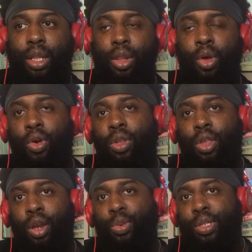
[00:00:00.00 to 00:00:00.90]
Laurel
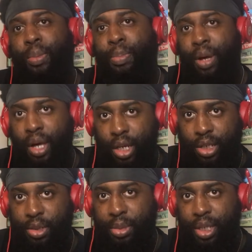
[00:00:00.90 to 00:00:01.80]
thought it was a
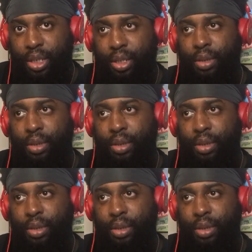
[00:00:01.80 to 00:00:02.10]
punishment.